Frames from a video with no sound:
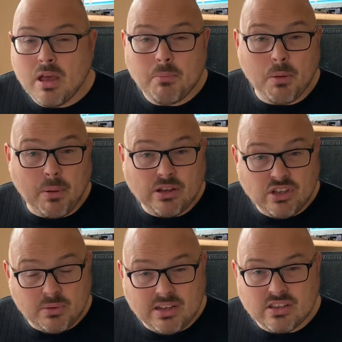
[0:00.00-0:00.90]
But by
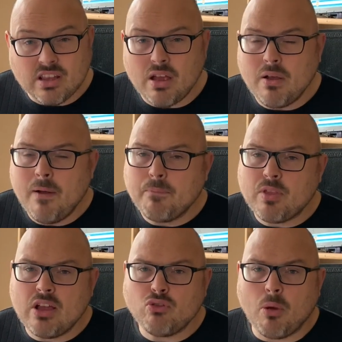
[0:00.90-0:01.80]
doing so,
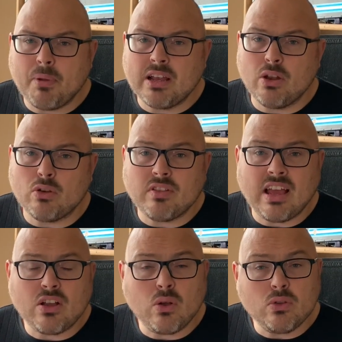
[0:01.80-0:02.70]
they're dropping a lot of
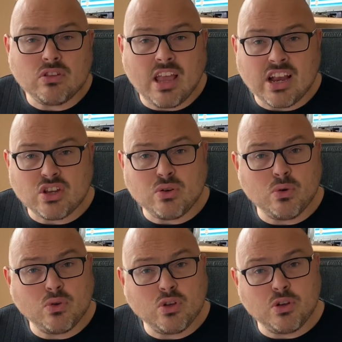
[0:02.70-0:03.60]
that
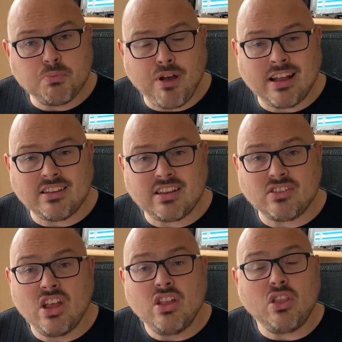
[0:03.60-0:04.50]
contextual good practice
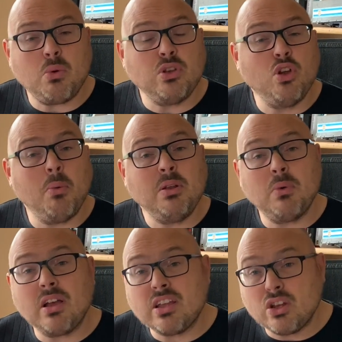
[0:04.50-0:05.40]
that would normally
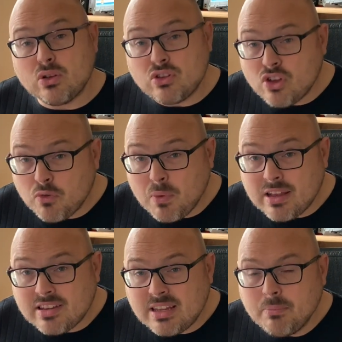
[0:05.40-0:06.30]
work in a good software
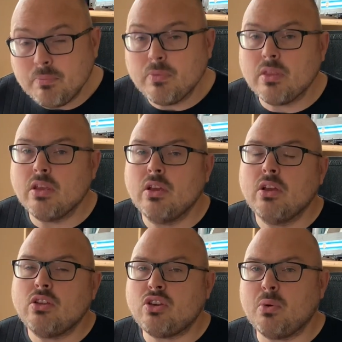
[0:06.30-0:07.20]
team
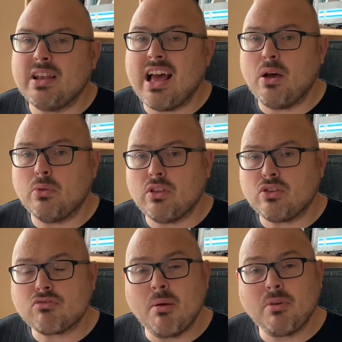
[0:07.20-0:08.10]
to allow the
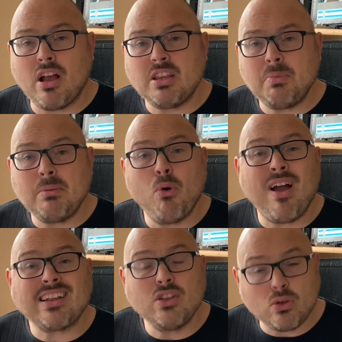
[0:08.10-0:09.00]
Scrum Guide to be more
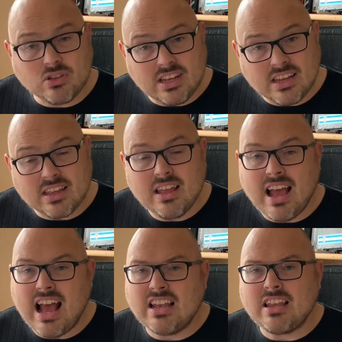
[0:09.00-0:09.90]
agnostic
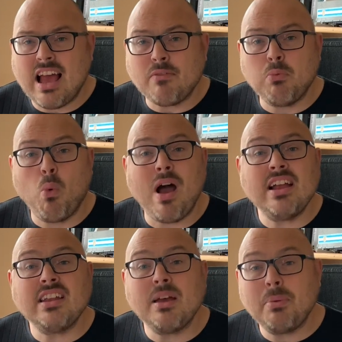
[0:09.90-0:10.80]
and to have
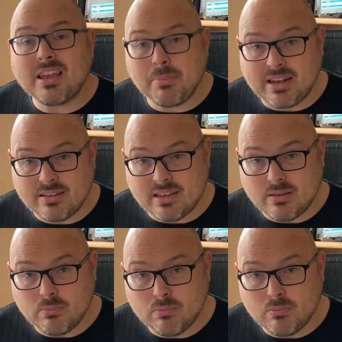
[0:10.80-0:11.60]
wider applicability.